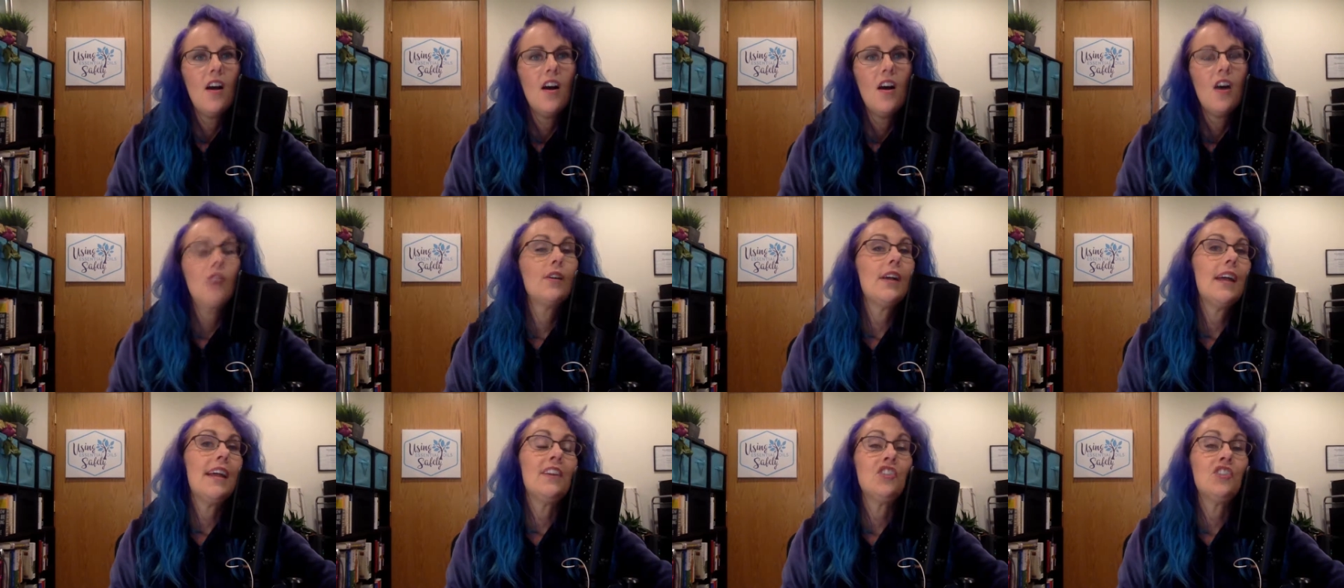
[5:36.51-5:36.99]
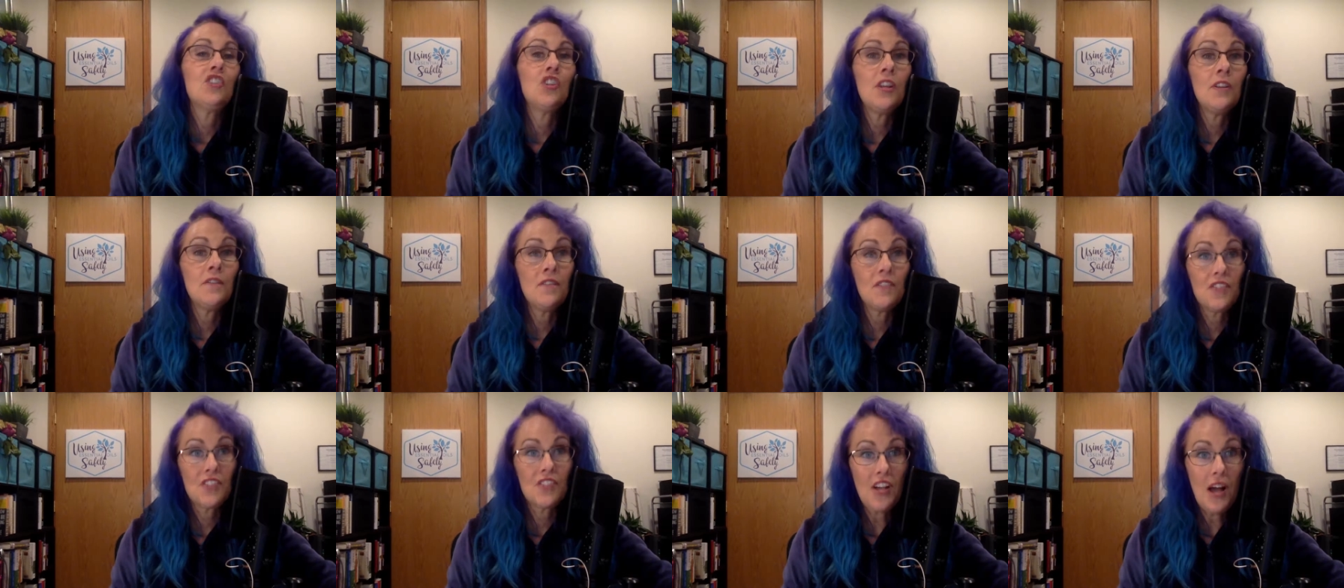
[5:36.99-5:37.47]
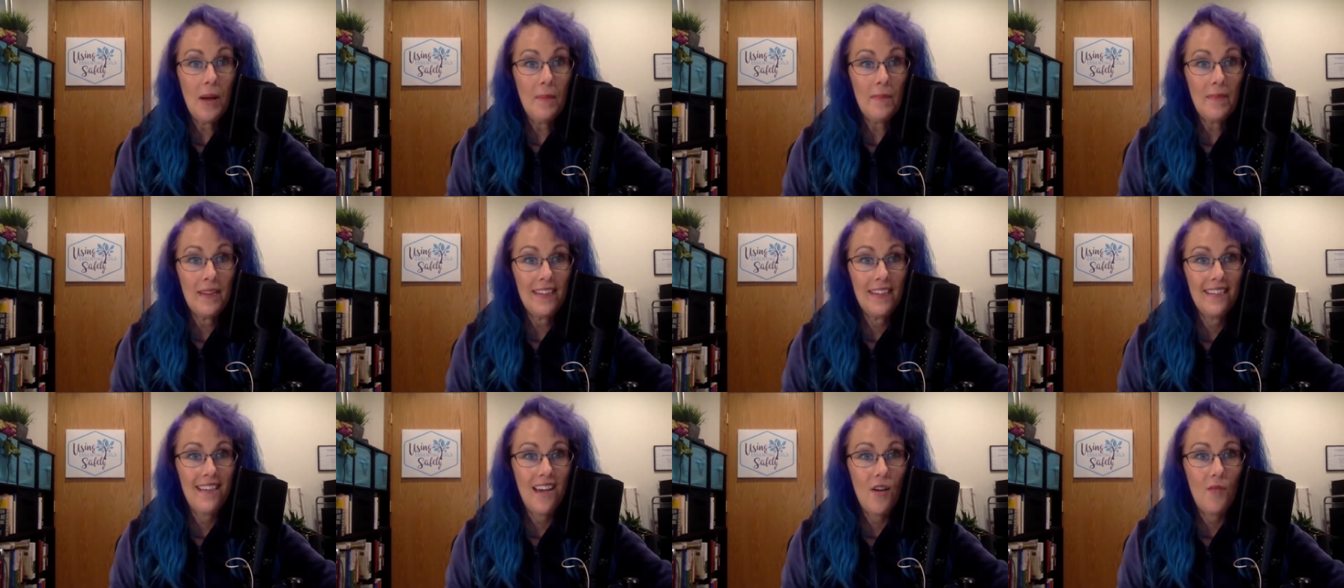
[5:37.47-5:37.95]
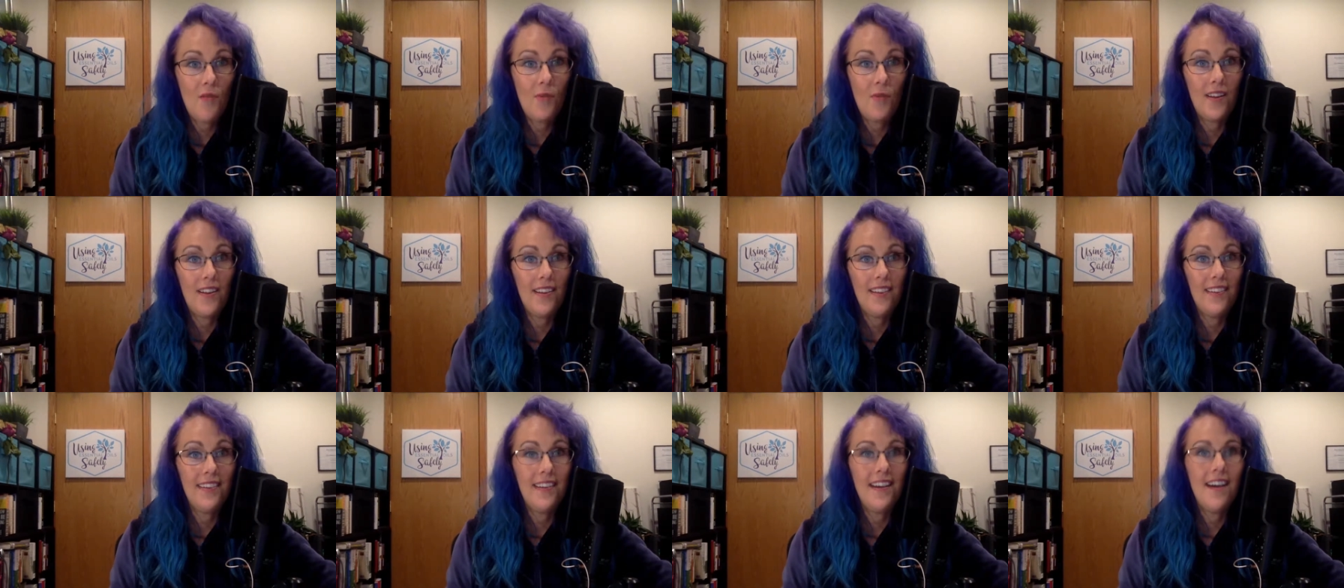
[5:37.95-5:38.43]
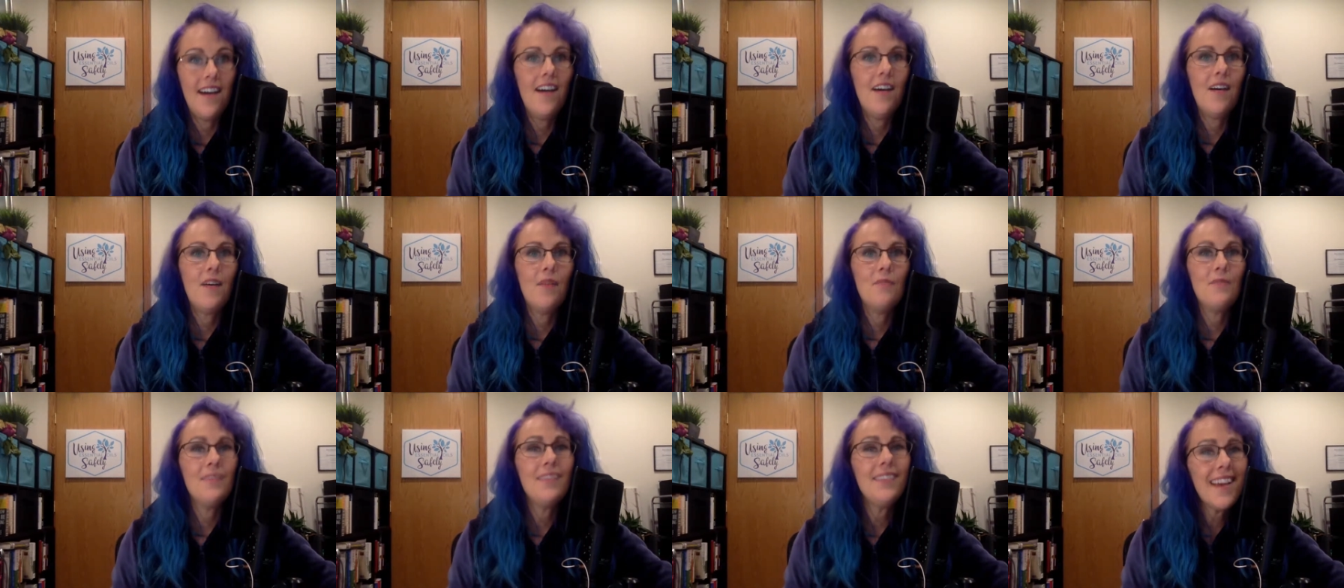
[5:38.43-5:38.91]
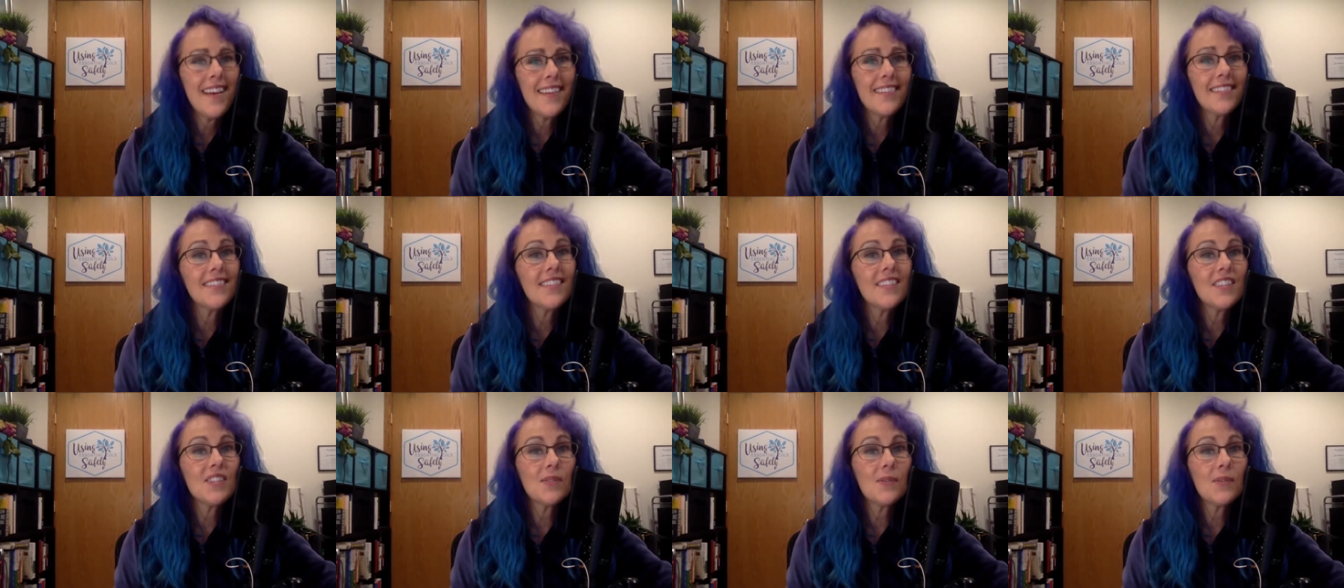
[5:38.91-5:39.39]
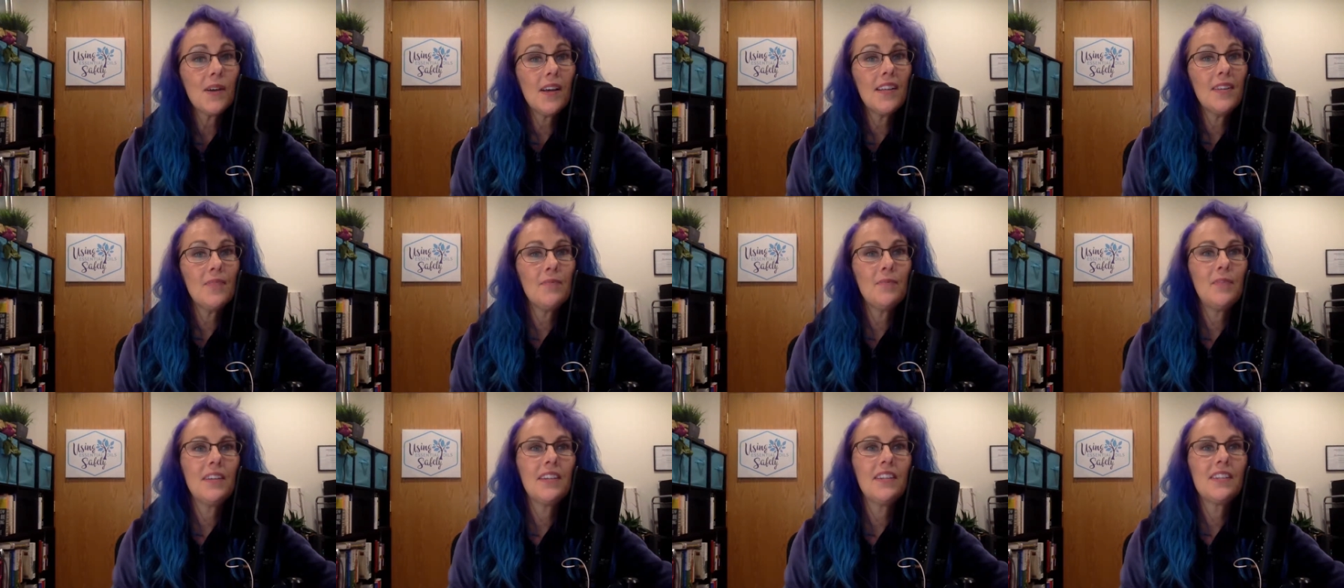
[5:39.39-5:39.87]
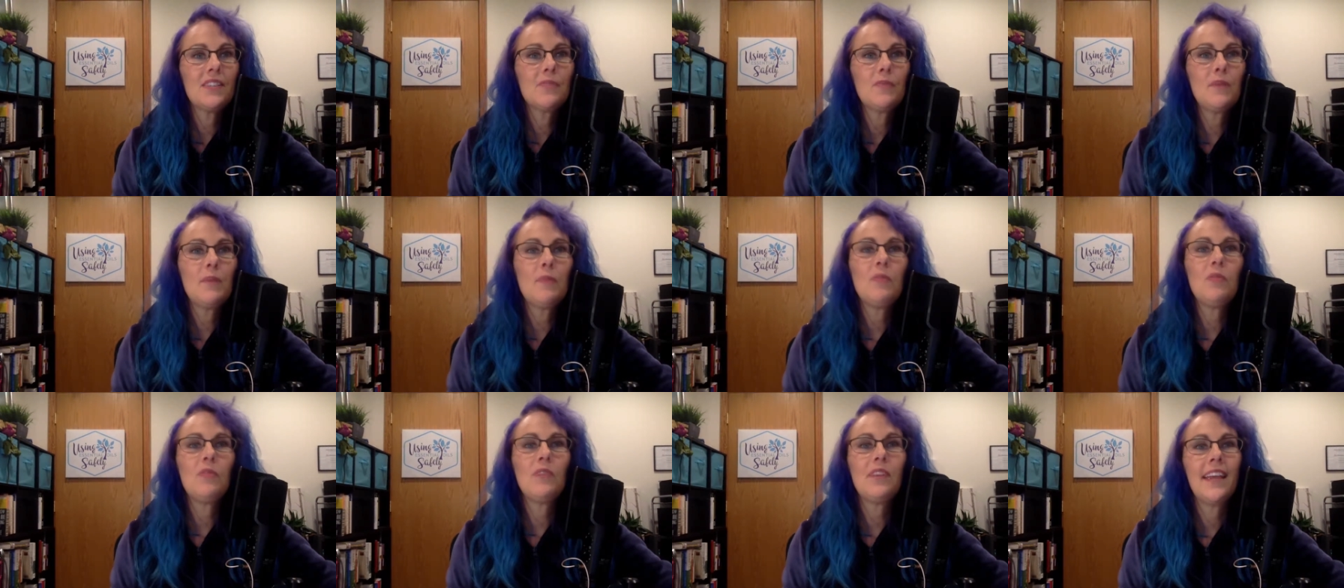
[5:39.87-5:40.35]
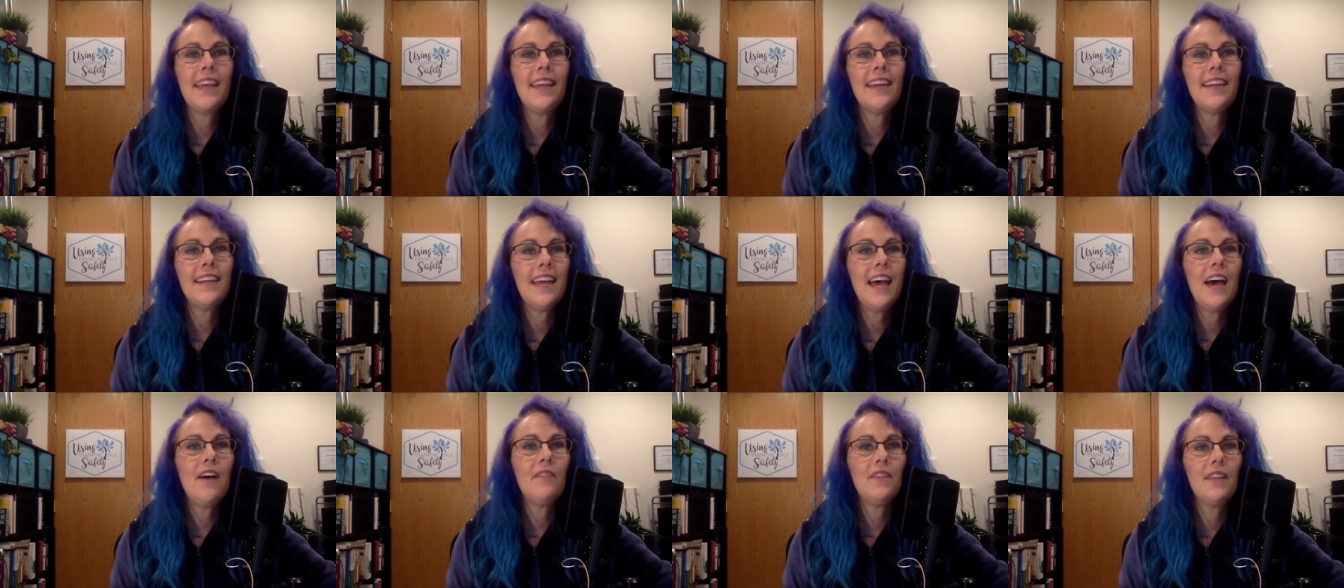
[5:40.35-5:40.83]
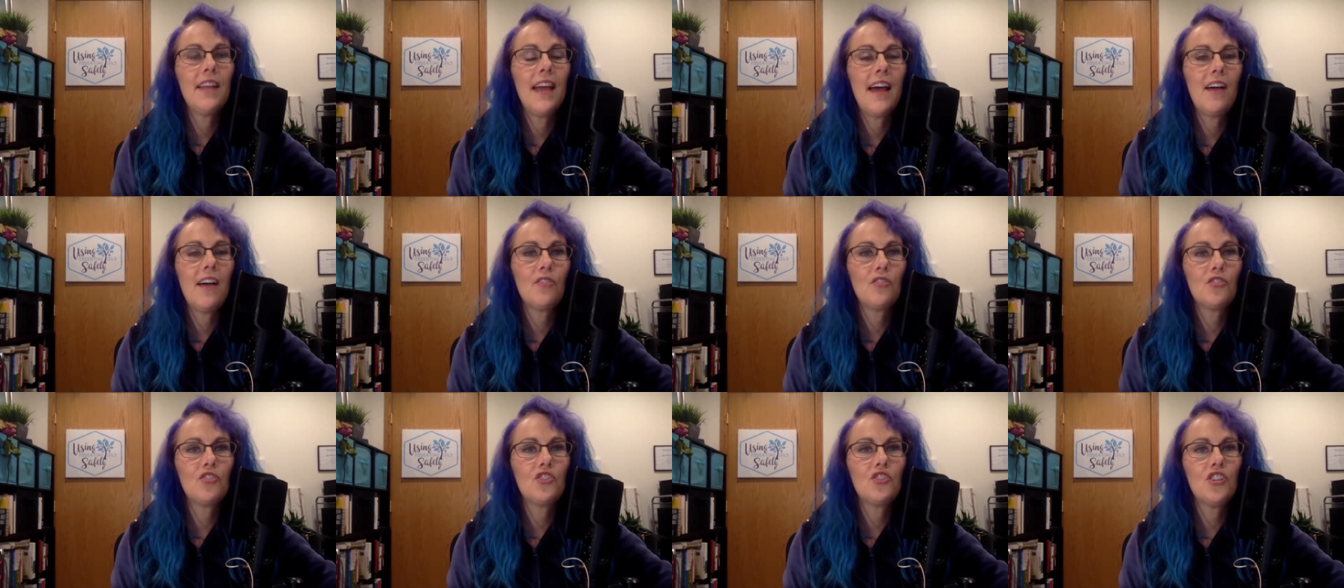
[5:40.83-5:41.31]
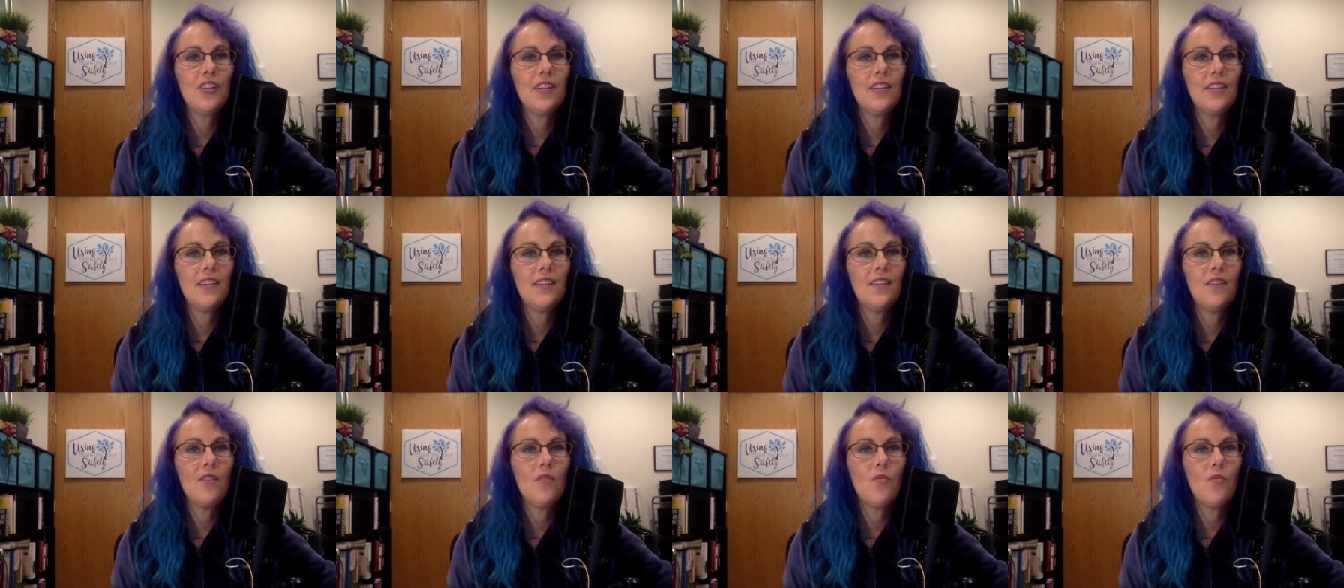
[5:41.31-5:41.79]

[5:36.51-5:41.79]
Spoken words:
Okay, and Jennifer's comment to that one. Yes, this one, because people can't have an allergy